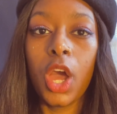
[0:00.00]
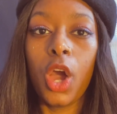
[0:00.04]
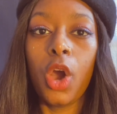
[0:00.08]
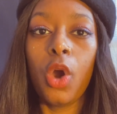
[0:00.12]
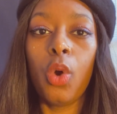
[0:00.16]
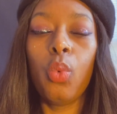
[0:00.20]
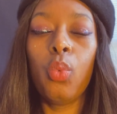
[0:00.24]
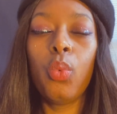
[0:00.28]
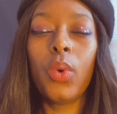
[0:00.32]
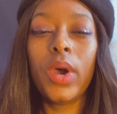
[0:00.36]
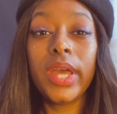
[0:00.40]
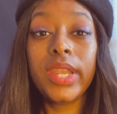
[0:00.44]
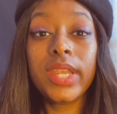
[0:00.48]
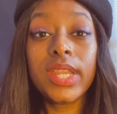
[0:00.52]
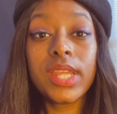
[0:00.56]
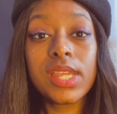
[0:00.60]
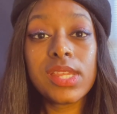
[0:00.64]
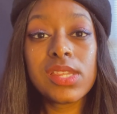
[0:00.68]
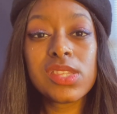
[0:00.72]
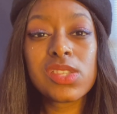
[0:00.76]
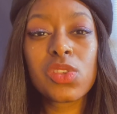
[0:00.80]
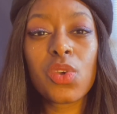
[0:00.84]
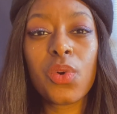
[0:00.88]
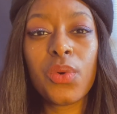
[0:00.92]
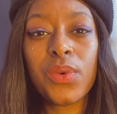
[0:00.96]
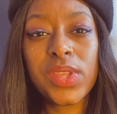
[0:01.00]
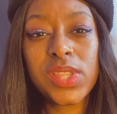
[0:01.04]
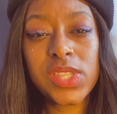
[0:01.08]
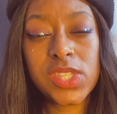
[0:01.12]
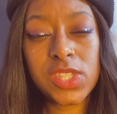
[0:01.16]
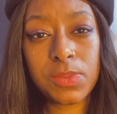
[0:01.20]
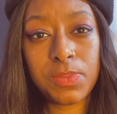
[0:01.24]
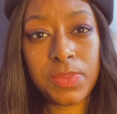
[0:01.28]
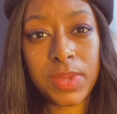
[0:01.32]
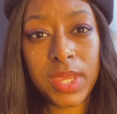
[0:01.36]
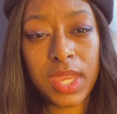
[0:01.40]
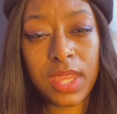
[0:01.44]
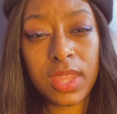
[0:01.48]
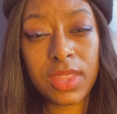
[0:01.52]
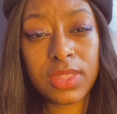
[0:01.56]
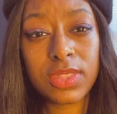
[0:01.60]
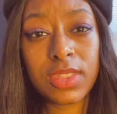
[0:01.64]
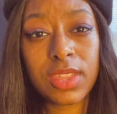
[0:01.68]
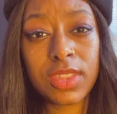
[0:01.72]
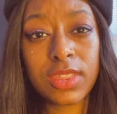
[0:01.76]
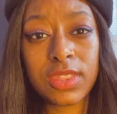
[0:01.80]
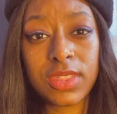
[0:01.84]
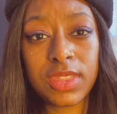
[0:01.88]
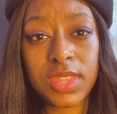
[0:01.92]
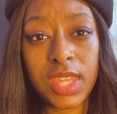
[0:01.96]
What is going to be
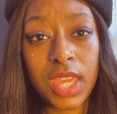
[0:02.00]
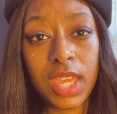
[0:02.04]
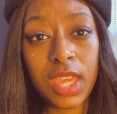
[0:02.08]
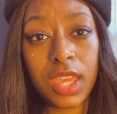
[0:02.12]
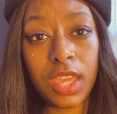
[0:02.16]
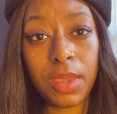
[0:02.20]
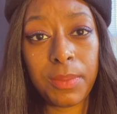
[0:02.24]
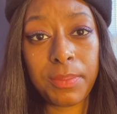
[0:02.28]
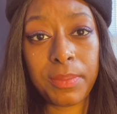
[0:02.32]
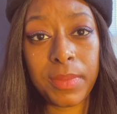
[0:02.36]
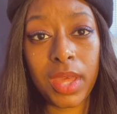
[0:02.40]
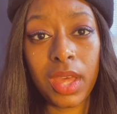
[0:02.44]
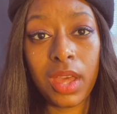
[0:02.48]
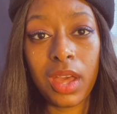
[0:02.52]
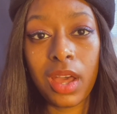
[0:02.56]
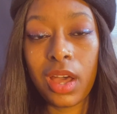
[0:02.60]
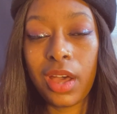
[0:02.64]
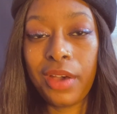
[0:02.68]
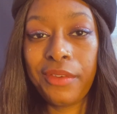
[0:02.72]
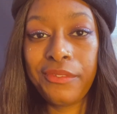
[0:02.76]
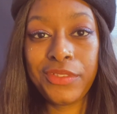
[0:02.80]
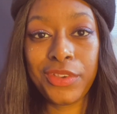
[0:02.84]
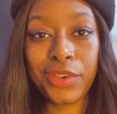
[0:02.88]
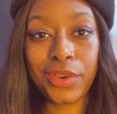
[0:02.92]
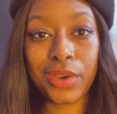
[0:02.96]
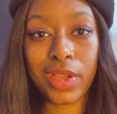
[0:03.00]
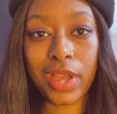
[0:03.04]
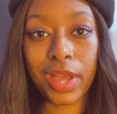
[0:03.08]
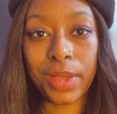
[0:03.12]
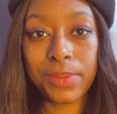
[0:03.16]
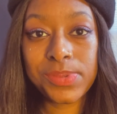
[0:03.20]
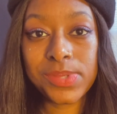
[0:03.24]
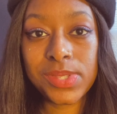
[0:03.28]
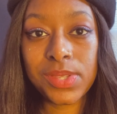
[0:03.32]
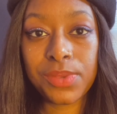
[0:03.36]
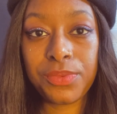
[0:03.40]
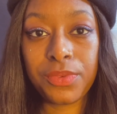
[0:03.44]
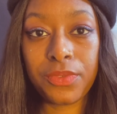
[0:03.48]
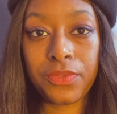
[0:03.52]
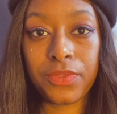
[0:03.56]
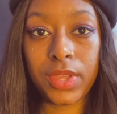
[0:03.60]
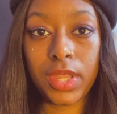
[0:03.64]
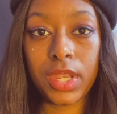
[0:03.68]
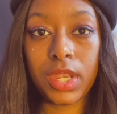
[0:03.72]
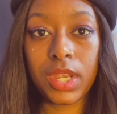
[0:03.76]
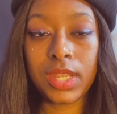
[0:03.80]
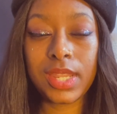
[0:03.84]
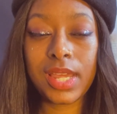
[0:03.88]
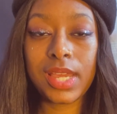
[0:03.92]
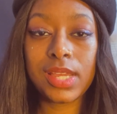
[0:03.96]
the theme of your cup sleeve
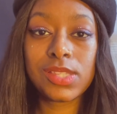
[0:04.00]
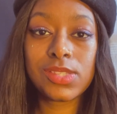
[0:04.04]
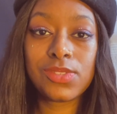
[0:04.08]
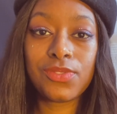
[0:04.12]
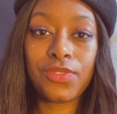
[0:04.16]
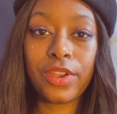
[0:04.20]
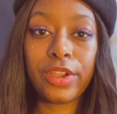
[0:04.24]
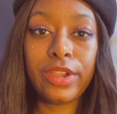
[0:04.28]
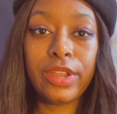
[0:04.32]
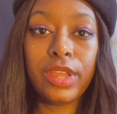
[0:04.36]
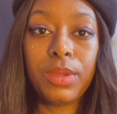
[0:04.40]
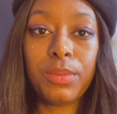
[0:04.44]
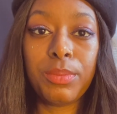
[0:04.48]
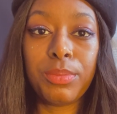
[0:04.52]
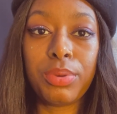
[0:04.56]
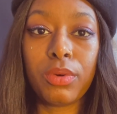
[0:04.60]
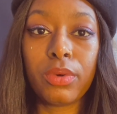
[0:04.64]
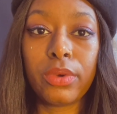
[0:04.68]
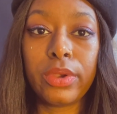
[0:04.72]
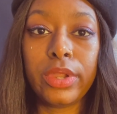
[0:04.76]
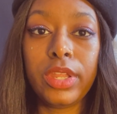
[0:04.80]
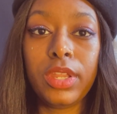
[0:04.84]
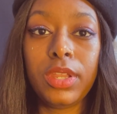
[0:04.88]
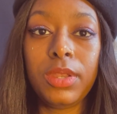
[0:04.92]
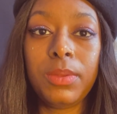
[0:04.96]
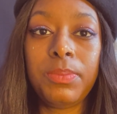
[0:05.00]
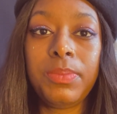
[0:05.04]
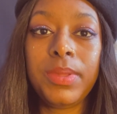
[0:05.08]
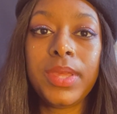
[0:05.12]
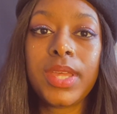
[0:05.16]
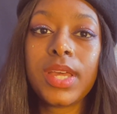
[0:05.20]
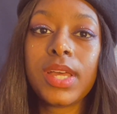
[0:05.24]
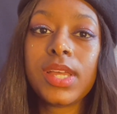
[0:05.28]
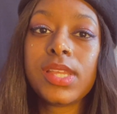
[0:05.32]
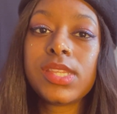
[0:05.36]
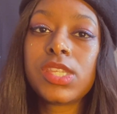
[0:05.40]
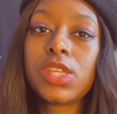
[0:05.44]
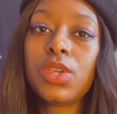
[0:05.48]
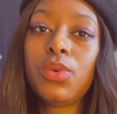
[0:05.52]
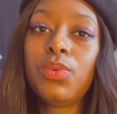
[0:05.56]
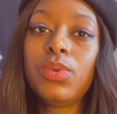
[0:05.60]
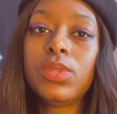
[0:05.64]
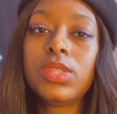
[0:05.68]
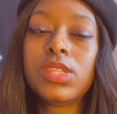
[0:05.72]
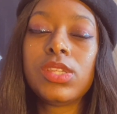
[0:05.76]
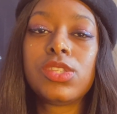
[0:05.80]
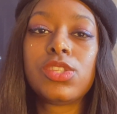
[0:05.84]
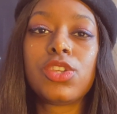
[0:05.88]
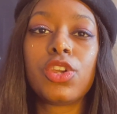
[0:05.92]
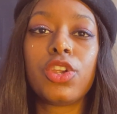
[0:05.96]
event? That's very important because it will
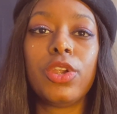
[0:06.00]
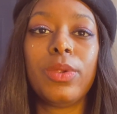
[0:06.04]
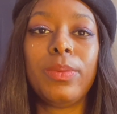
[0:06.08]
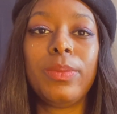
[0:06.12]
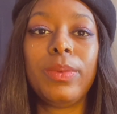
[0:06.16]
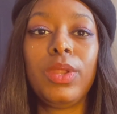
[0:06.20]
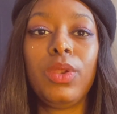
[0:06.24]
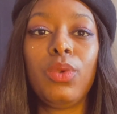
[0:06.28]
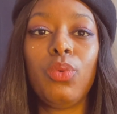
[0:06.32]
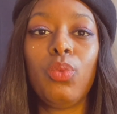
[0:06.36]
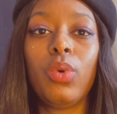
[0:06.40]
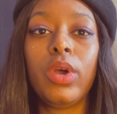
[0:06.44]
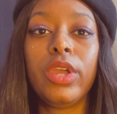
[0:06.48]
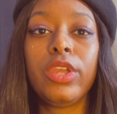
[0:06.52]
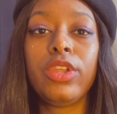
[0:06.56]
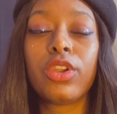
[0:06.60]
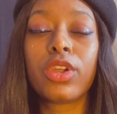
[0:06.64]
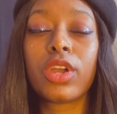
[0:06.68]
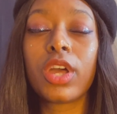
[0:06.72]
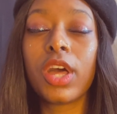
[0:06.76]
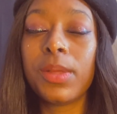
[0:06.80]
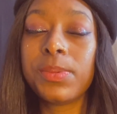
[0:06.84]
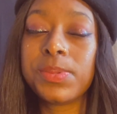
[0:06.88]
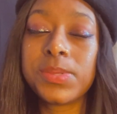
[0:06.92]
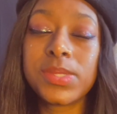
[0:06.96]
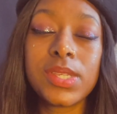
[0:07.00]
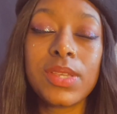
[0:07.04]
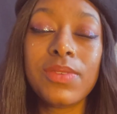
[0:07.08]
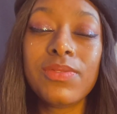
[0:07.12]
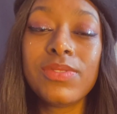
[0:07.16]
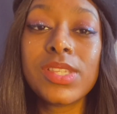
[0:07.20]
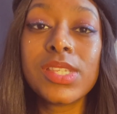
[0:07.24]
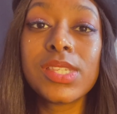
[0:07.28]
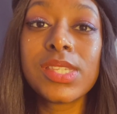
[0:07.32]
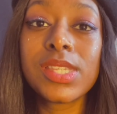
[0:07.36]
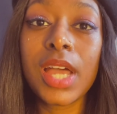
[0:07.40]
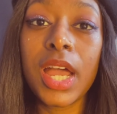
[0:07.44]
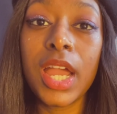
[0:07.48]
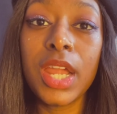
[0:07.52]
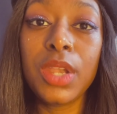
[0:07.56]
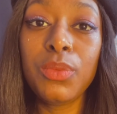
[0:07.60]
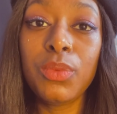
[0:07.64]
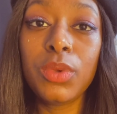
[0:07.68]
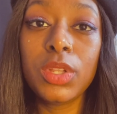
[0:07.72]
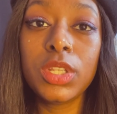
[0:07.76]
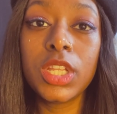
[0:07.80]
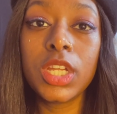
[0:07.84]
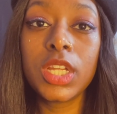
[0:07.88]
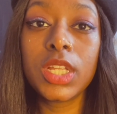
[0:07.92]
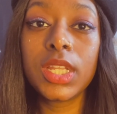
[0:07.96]
determine what your cup sleeve design
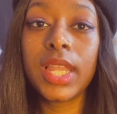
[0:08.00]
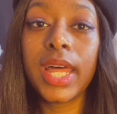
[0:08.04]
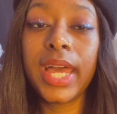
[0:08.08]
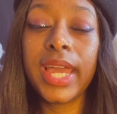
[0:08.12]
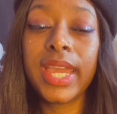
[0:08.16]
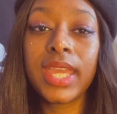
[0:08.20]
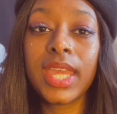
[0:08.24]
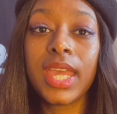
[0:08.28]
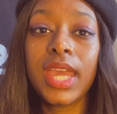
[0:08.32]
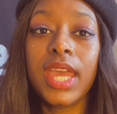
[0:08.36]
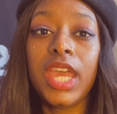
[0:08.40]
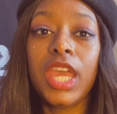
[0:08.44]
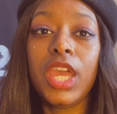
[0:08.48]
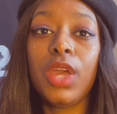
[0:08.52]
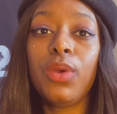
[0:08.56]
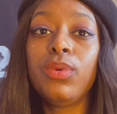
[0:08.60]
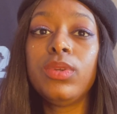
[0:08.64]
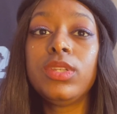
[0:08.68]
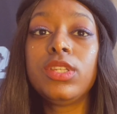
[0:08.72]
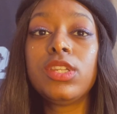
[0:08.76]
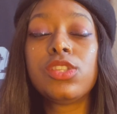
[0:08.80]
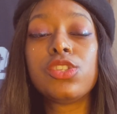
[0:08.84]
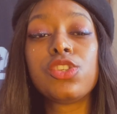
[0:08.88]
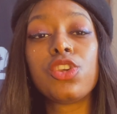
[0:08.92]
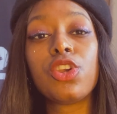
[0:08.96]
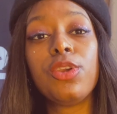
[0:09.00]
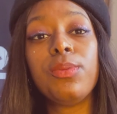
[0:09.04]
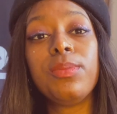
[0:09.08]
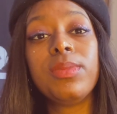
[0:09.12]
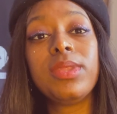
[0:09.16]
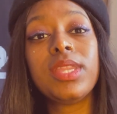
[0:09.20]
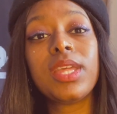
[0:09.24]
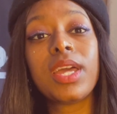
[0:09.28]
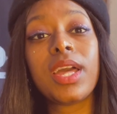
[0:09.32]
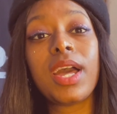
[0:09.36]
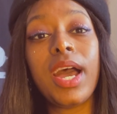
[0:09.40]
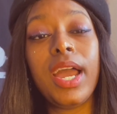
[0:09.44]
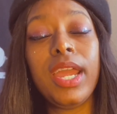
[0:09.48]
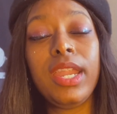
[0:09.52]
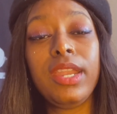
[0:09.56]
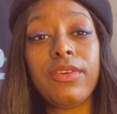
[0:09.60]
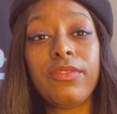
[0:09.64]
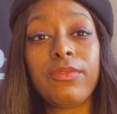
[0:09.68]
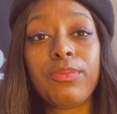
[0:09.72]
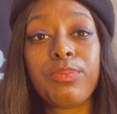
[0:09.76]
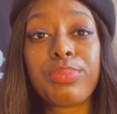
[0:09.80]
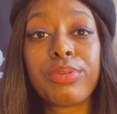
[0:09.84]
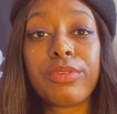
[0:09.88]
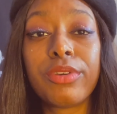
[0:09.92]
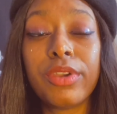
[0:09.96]
will look like. It will determine the kind
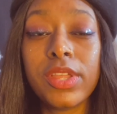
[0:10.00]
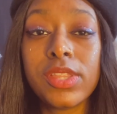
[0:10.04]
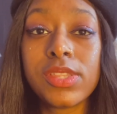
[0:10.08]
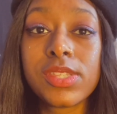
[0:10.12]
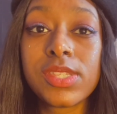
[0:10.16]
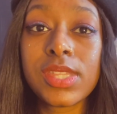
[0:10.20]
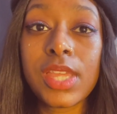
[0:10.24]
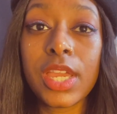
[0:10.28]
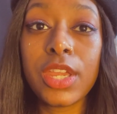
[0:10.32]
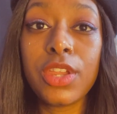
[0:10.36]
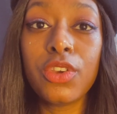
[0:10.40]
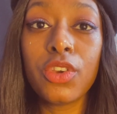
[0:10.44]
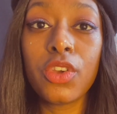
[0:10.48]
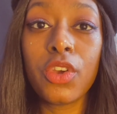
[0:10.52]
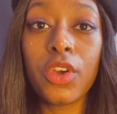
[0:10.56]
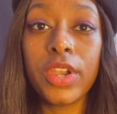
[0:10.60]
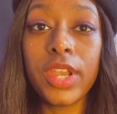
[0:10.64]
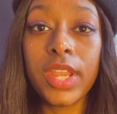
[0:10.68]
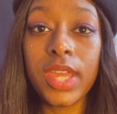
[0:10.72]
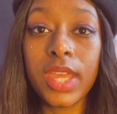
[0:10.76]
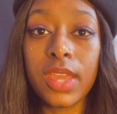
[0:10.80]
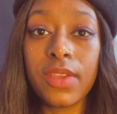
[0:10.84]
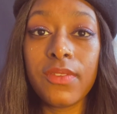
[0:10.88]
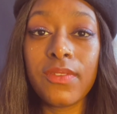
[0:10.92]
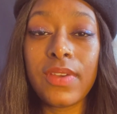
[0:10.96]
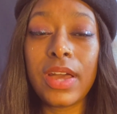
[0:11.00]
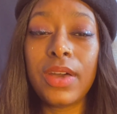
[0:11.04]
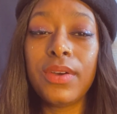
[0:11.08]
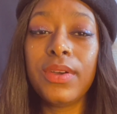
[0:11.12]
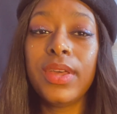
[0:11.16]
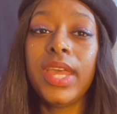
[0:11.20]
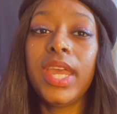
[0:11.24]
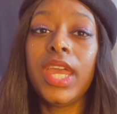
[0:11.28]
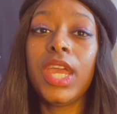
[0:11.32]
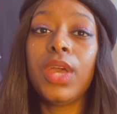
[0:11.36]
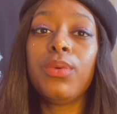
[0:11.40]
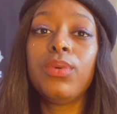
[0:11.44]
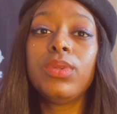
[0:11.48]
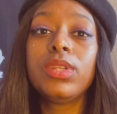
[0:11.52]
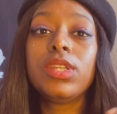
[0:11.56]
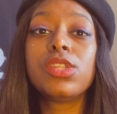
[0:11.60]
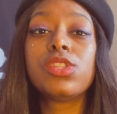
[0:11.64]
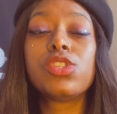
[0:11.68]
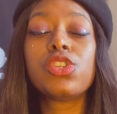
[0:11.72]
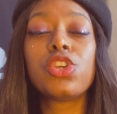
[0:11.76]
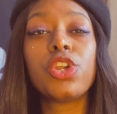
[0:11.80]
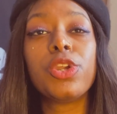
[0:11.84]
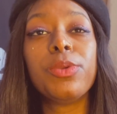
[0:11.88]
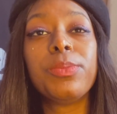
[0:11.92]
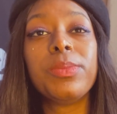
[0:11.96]
of prints that you're going to give out. It will
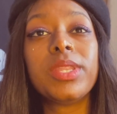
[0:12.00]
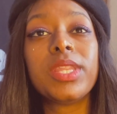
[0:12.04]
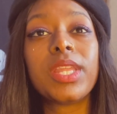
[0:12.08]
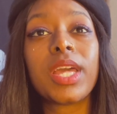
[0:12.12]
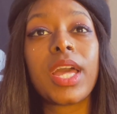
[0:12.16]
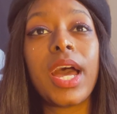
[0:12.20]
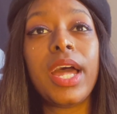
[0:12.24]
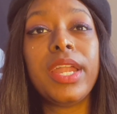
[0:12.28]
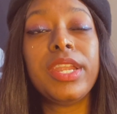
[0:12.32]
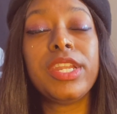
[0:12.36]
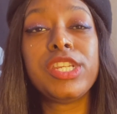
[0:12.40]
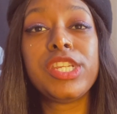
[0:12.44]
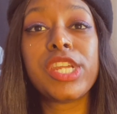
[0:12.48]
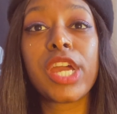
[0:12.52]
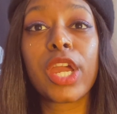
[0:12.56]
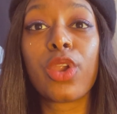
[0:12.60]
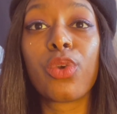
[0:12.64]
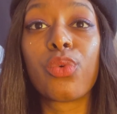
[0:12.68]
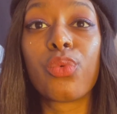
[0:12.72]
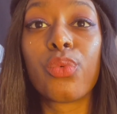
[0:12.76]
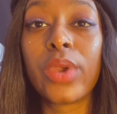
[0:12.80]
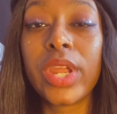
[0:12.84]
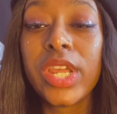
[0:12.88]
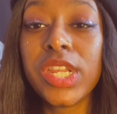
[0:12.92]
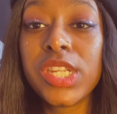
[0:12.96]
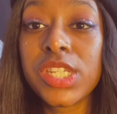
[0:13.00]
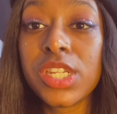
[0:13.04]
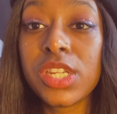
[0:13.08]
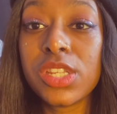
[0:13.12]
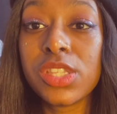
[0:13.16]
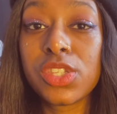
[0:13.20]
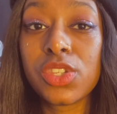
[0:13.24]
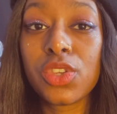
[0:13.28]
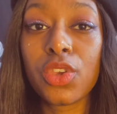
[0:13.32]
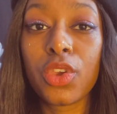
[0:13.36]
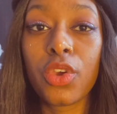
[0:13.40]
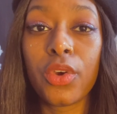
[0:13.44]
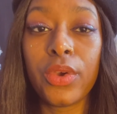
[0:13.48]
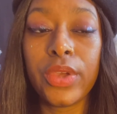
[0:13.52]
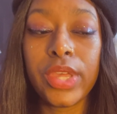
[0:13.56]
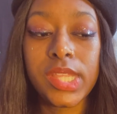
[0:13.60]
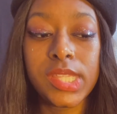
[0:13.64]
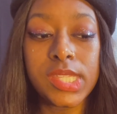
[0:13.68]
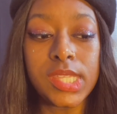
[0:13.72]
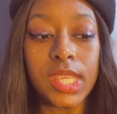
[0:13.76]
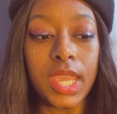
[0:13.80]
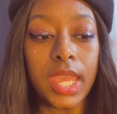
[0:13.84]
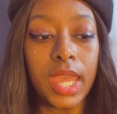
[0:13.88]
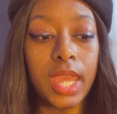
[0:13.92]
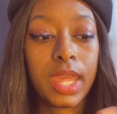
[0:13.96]
determine the kind of decorations you're going
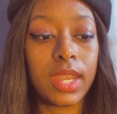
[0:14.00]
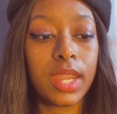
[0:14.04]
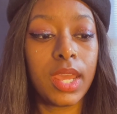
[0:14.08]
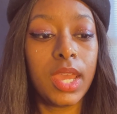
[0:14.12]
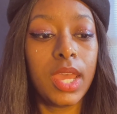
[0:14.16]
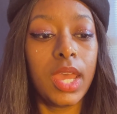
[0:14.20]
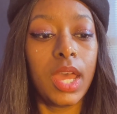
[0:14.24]
to get.